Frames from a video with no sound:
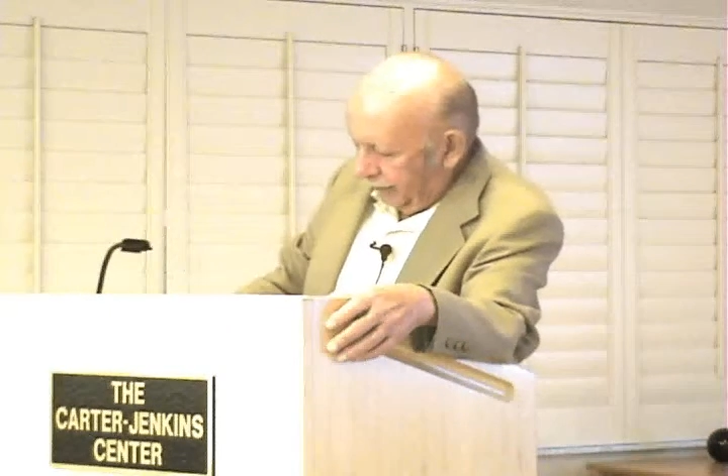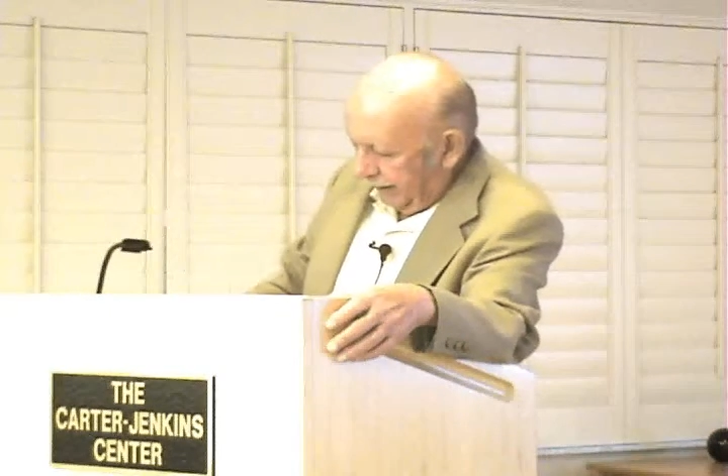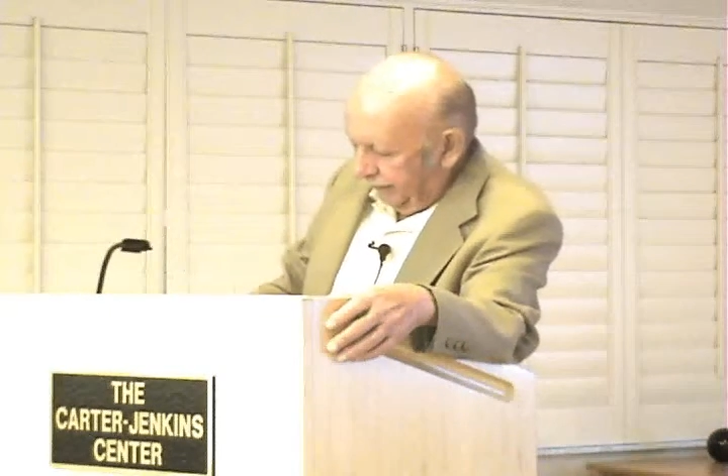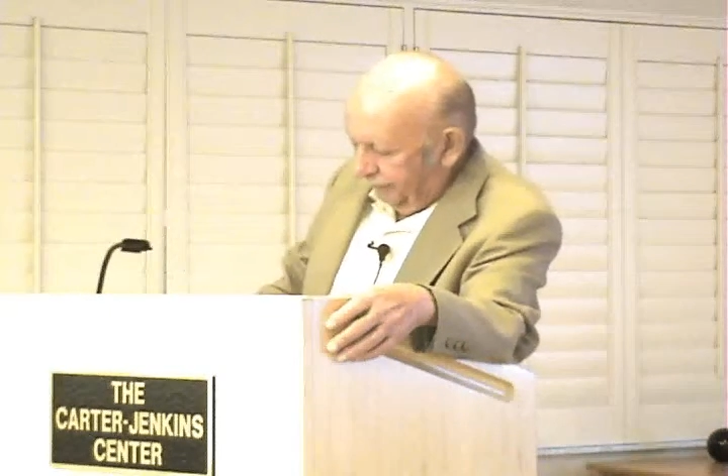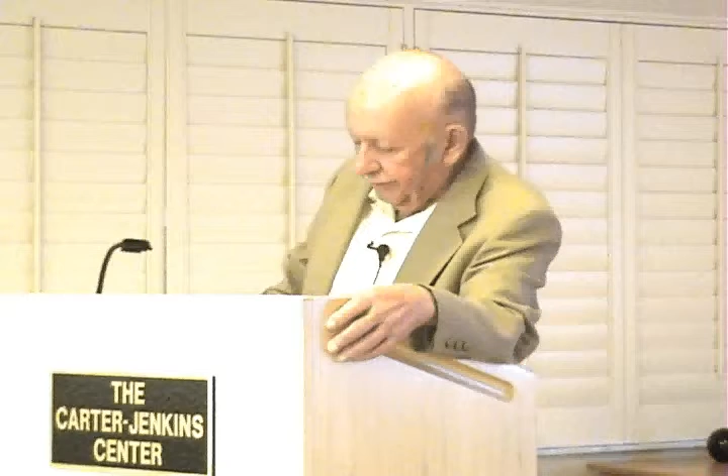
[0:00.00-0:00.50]

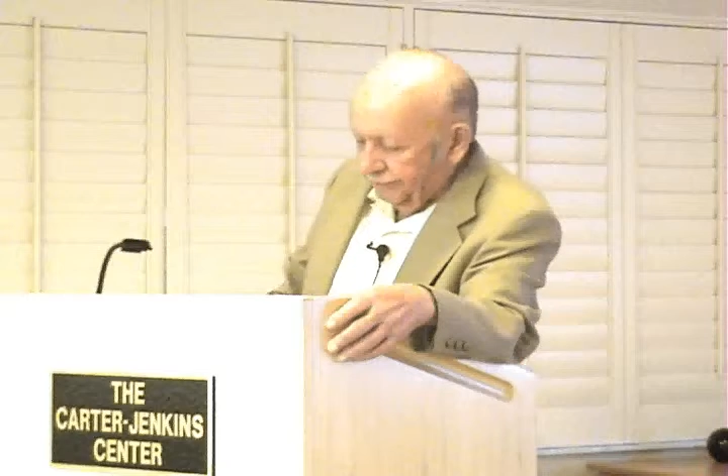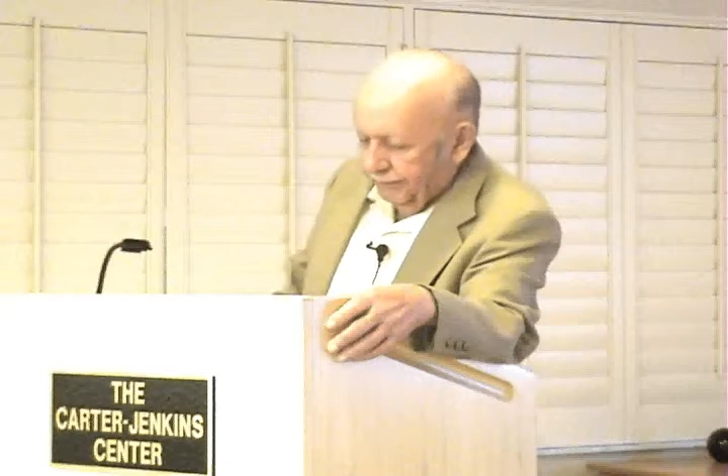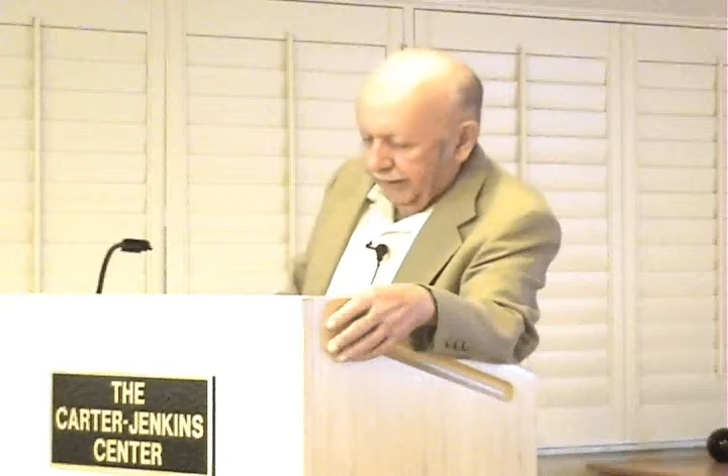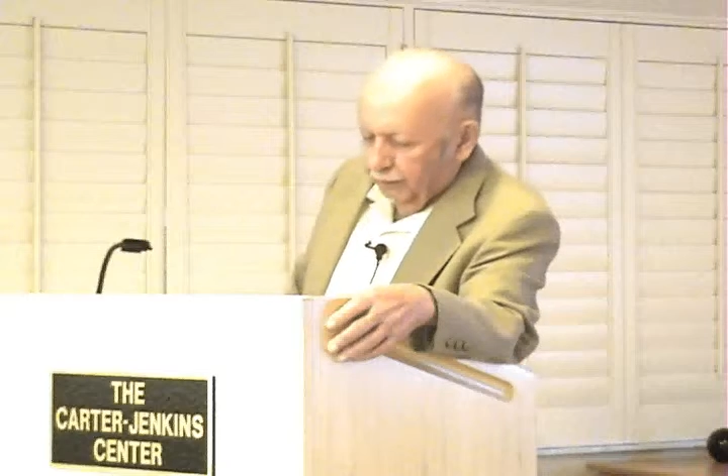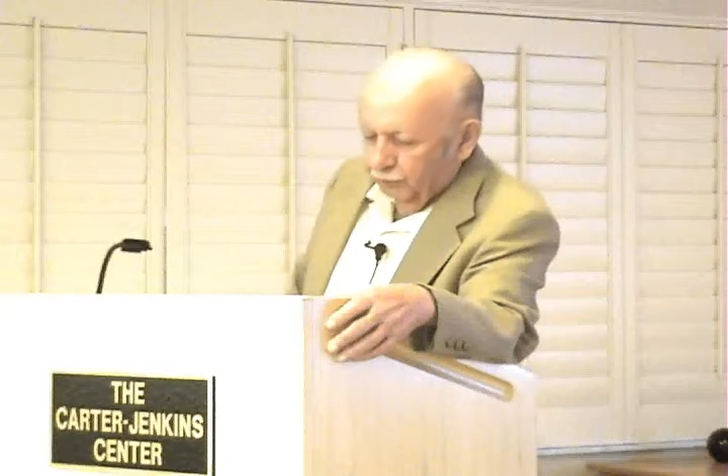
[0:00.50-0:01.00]
arrives at
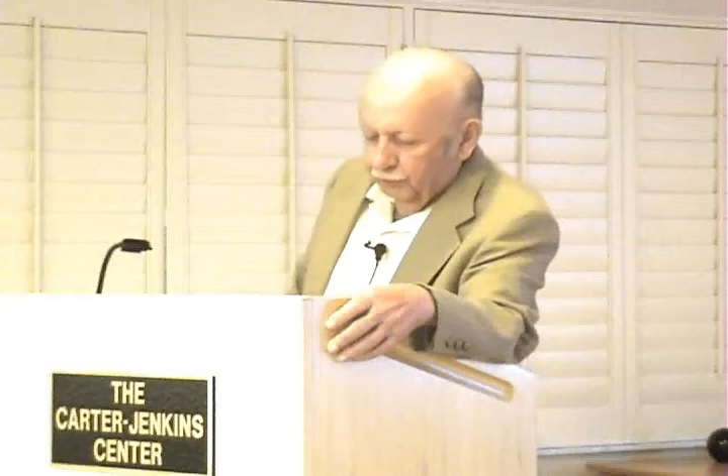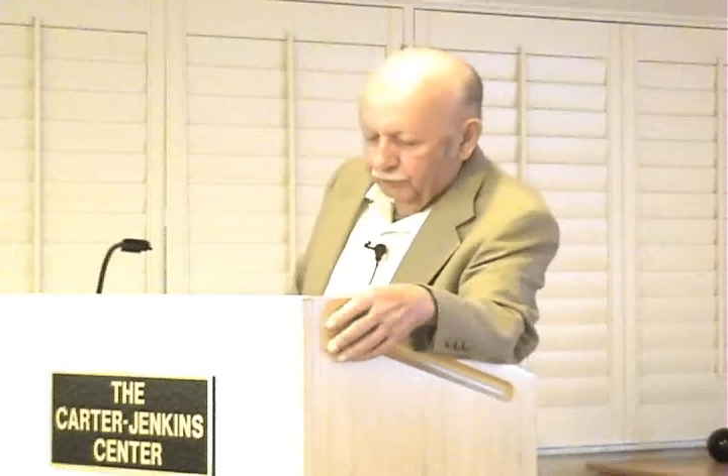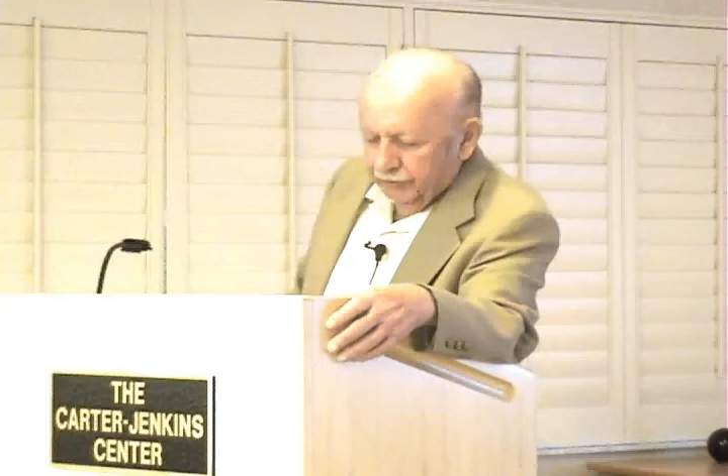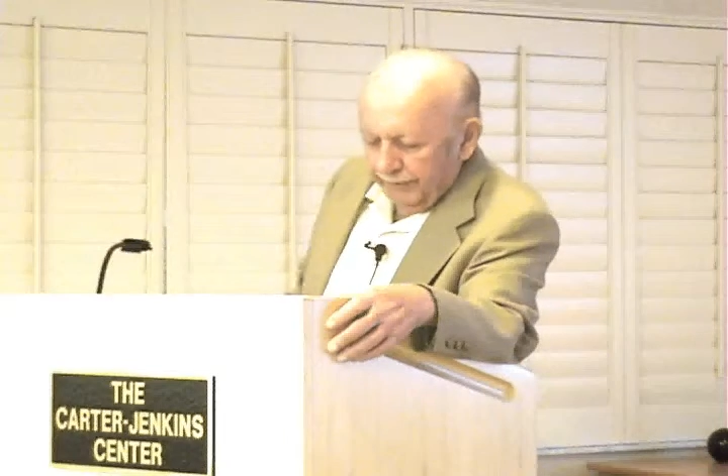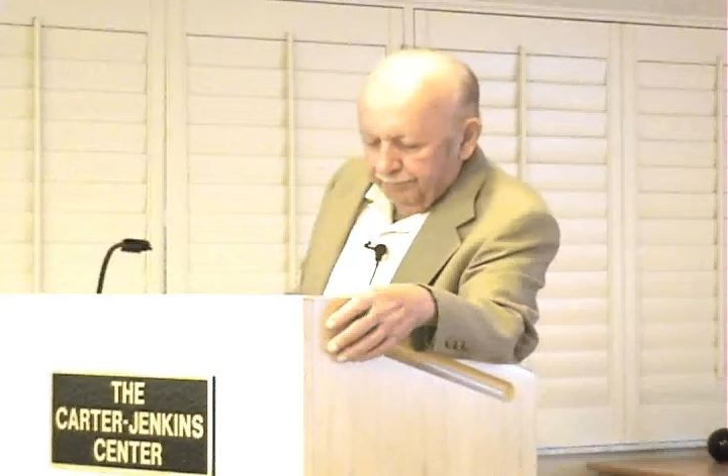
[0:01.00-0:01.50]
the
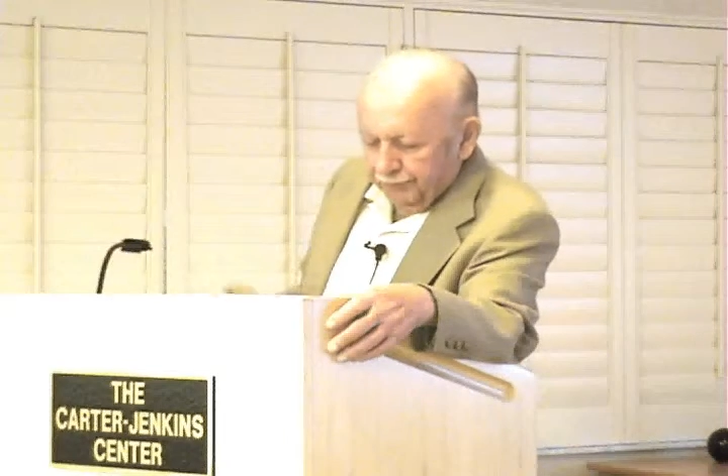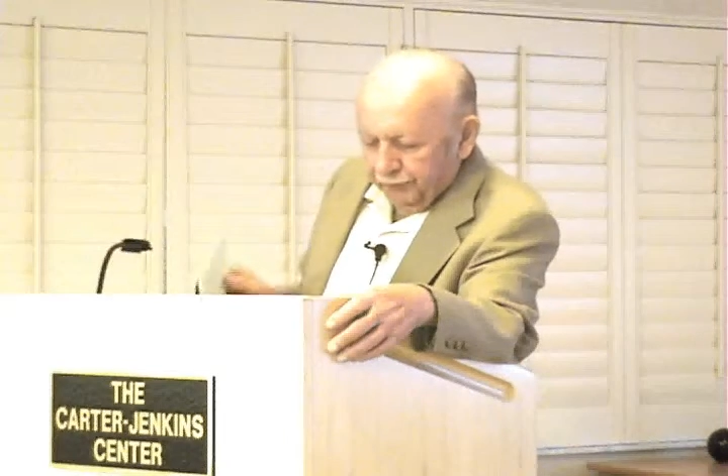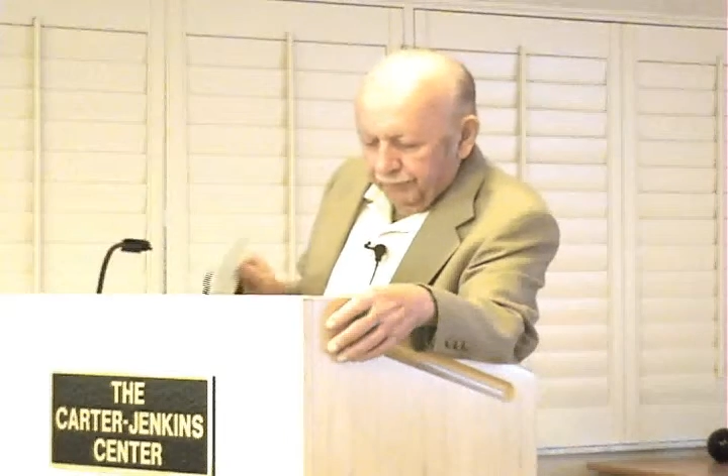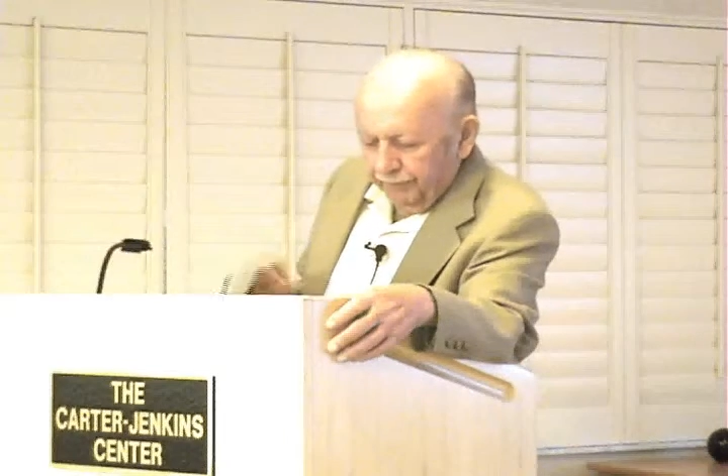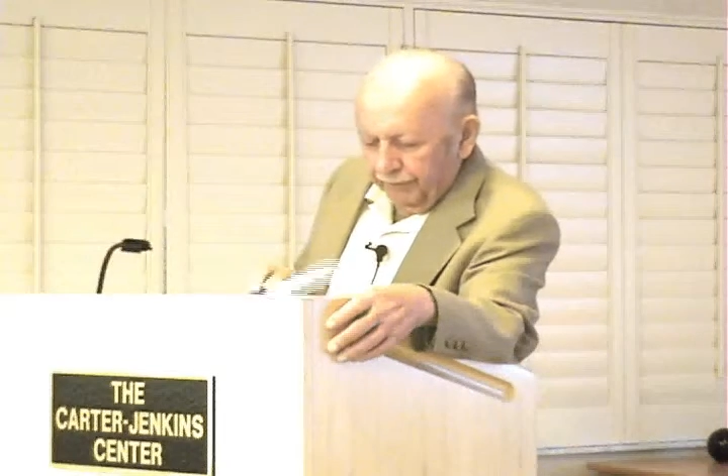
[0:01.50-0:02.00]
conception